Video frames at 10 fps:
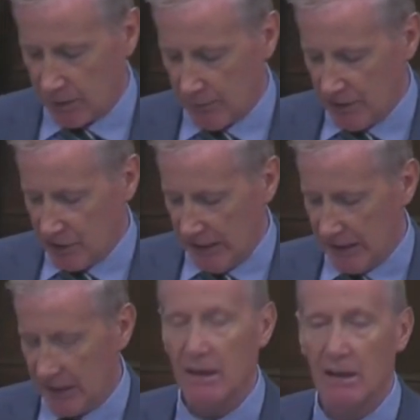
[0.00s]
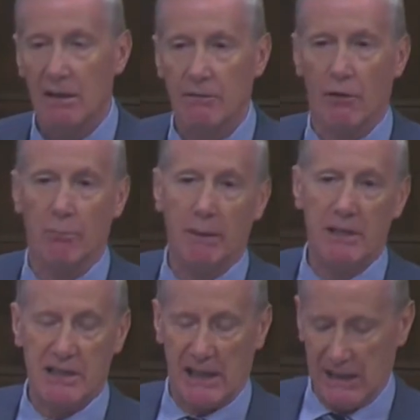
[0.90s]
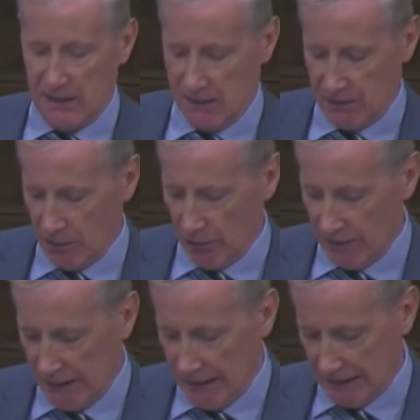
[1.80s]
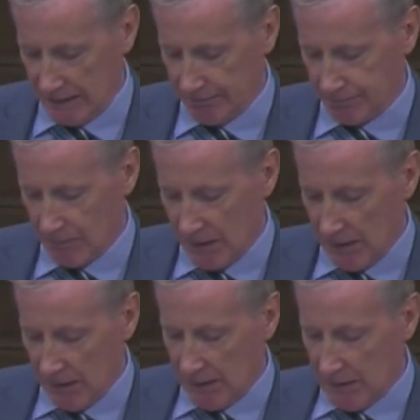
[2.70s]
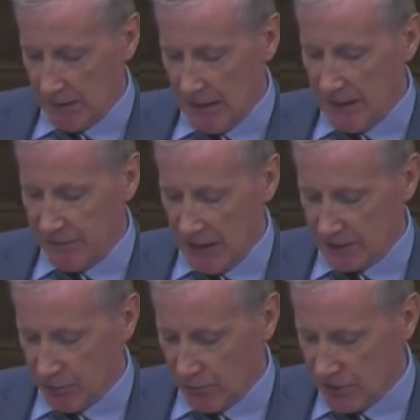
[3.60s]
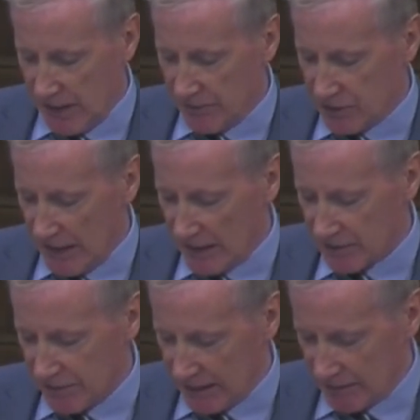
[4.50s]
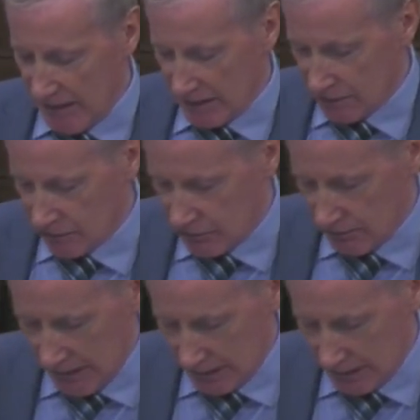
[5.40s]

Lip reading: commissioning for BBC Northern Ireland. I have yet to receive satisfactory answers to my